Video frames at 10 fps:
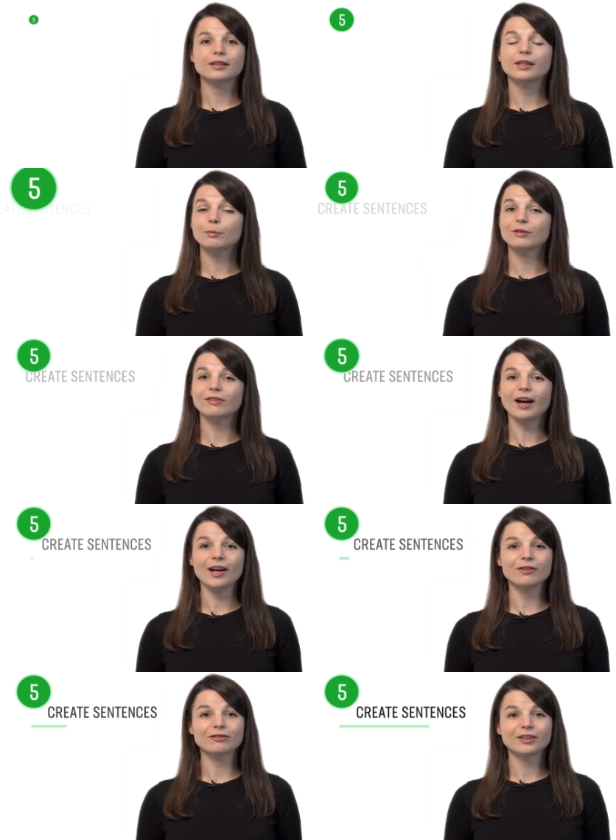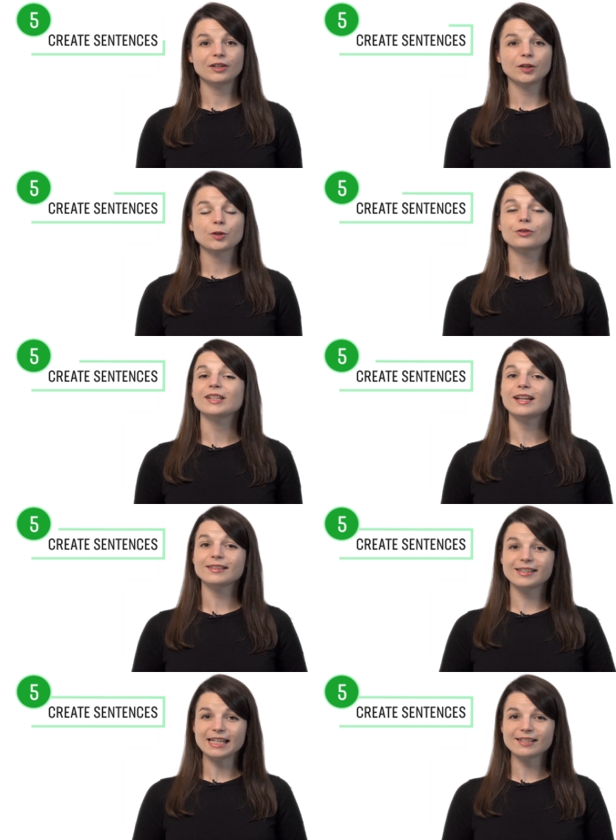Number 5,
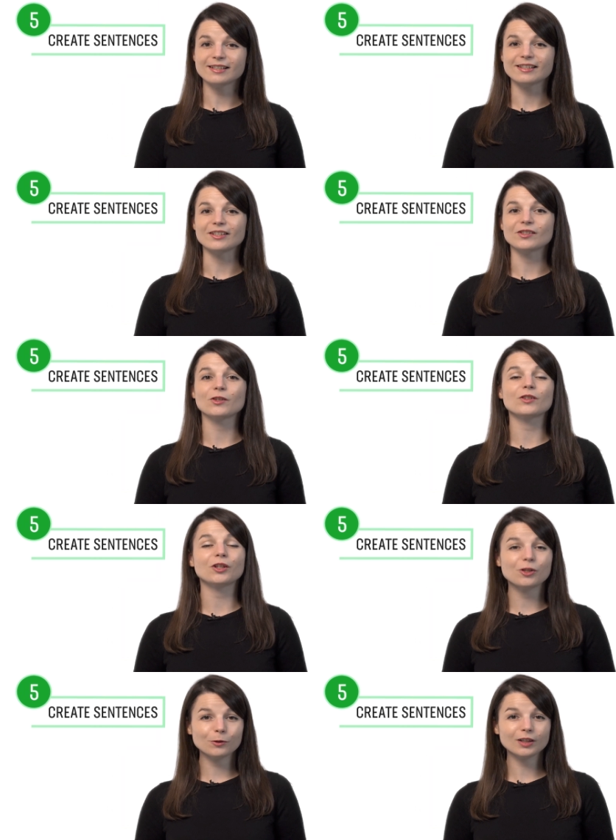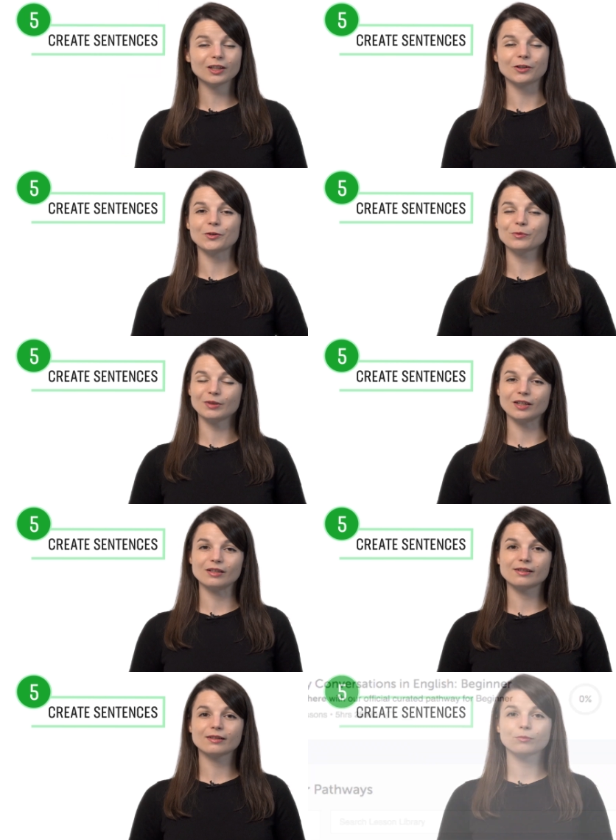create sentences using newly learned
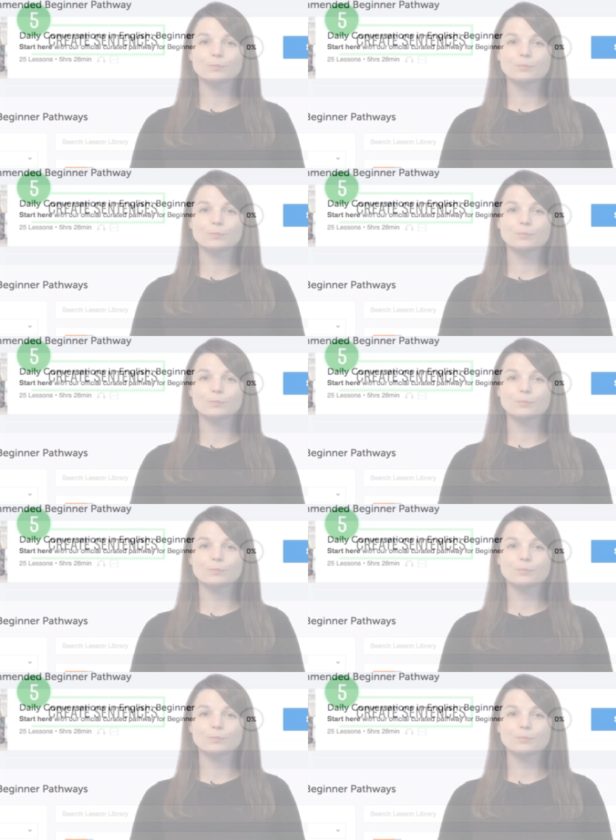words.